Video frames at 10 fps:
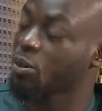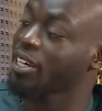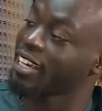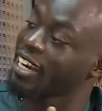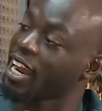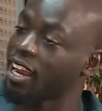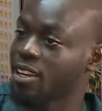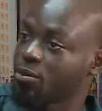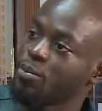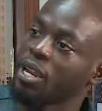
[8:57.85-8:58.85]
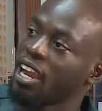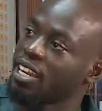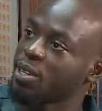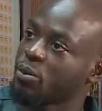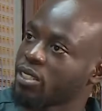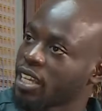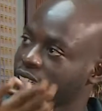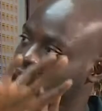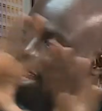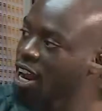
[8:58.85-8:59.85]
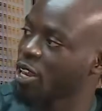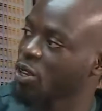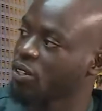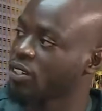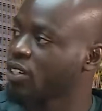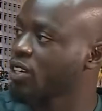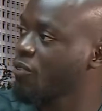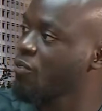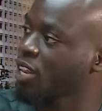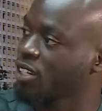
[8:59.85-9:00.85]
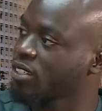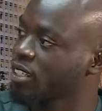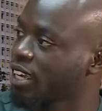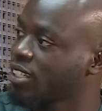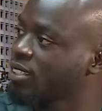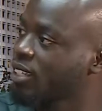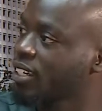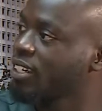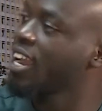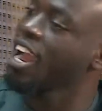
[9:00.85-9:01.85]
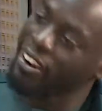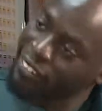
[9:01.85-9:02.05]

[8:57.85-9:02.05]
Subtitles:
And then behind him was like this iron fence gate thing. I